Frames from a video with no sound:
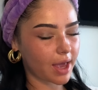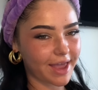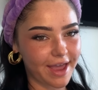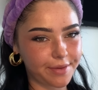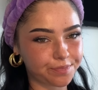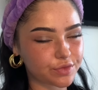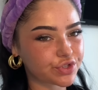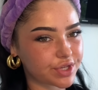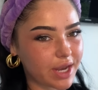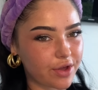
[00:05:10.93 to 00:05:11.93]
Okay,
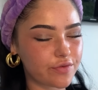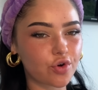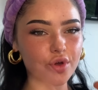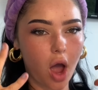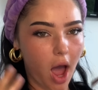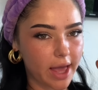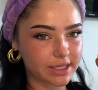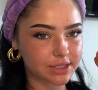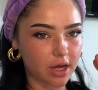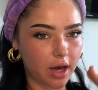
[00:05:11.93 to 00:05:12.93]
so now you've got your
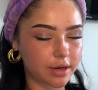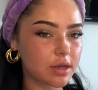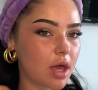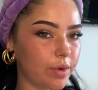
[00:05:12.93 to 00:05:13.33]
eyes done.